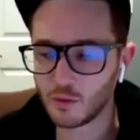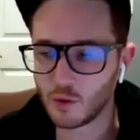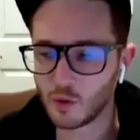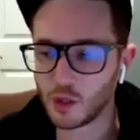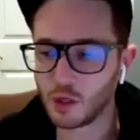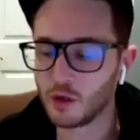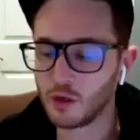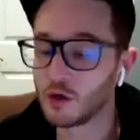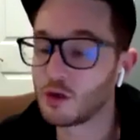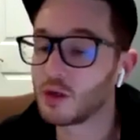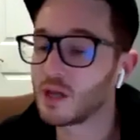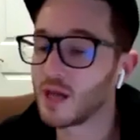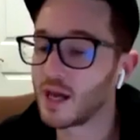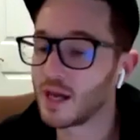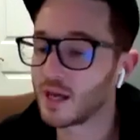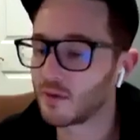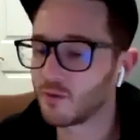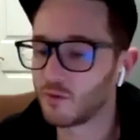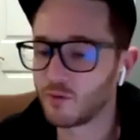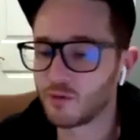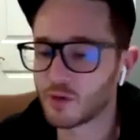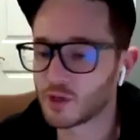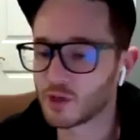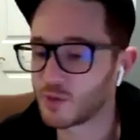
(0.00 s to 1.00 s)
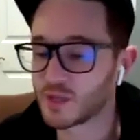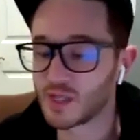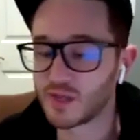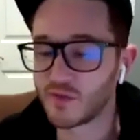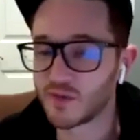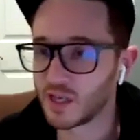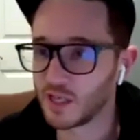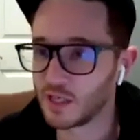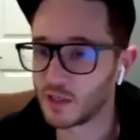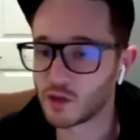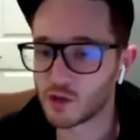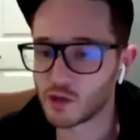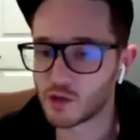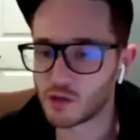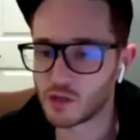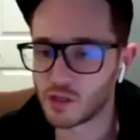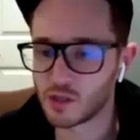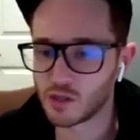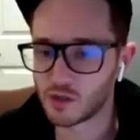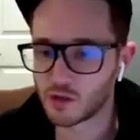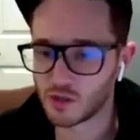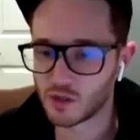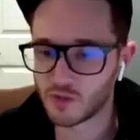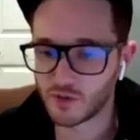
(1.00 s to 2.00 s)
would look like for specific
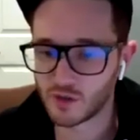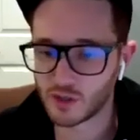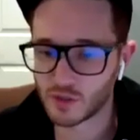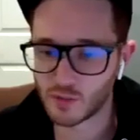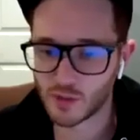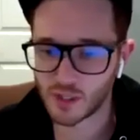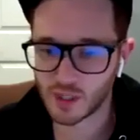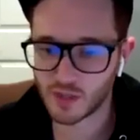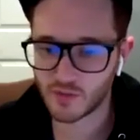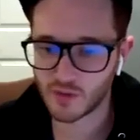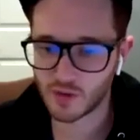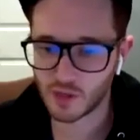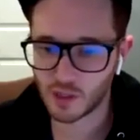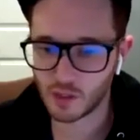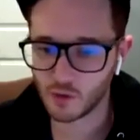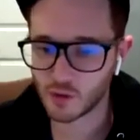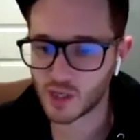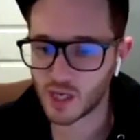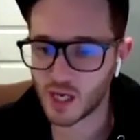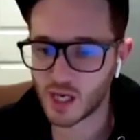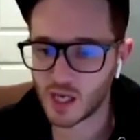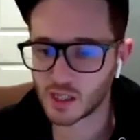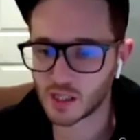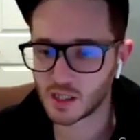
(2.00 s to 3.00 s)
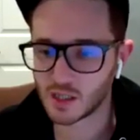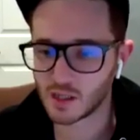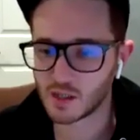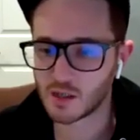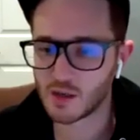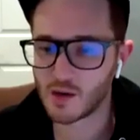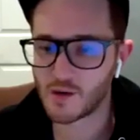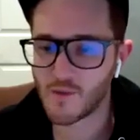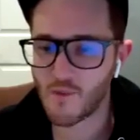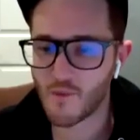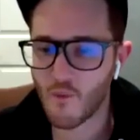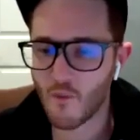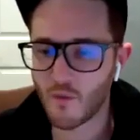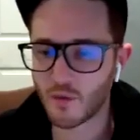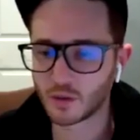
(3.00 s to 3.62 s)
industries or different specific use cases.